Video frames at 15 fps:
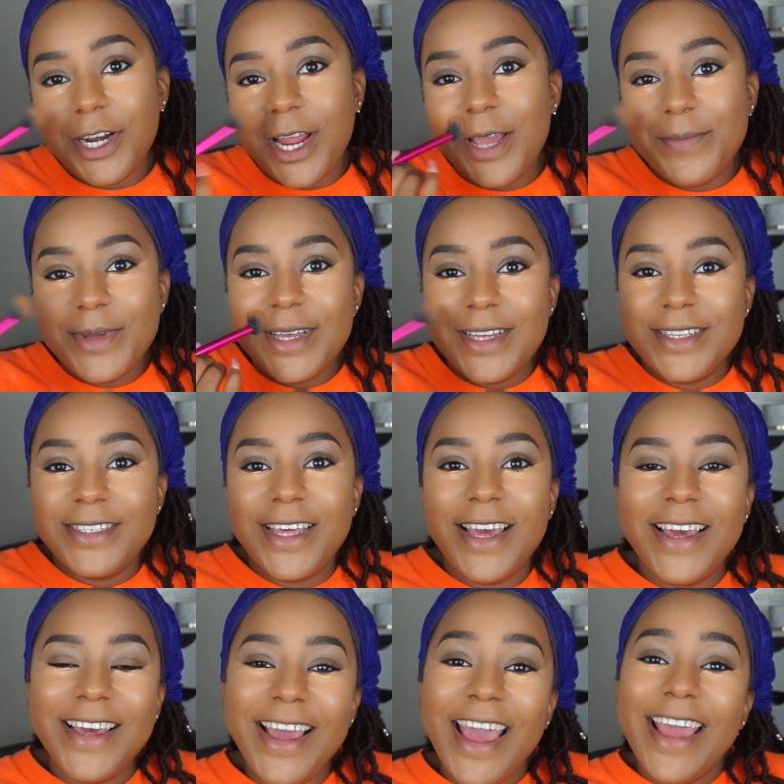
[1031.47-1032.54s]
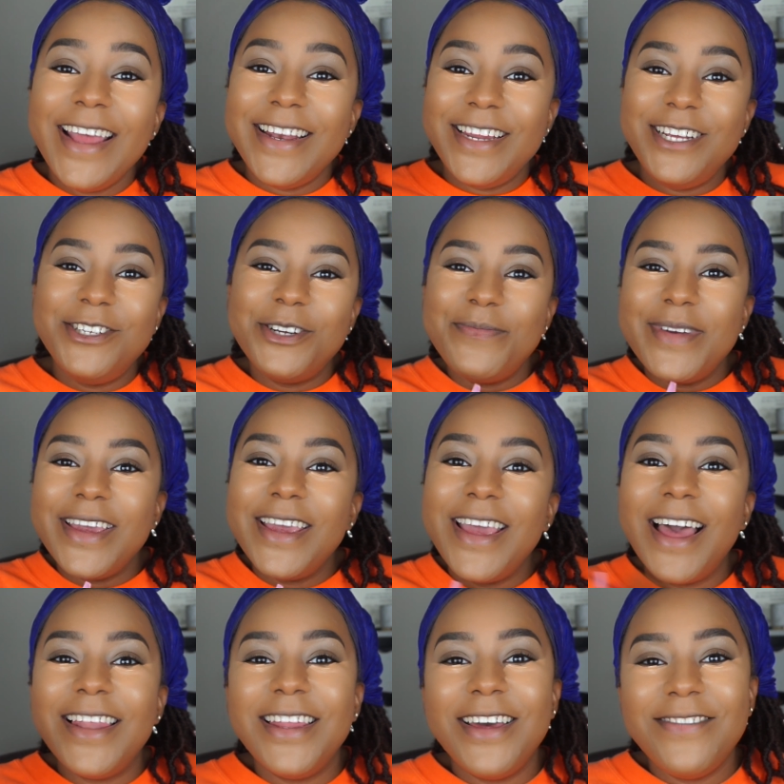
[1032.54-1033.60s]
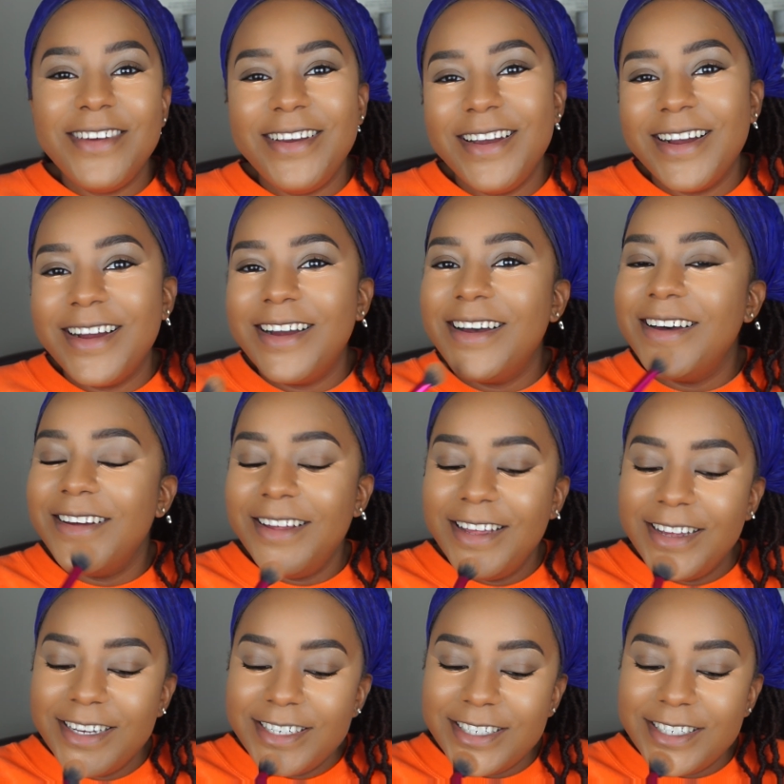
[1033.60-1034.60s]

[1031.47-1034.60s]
Her name is Nitra B. I love you, girl.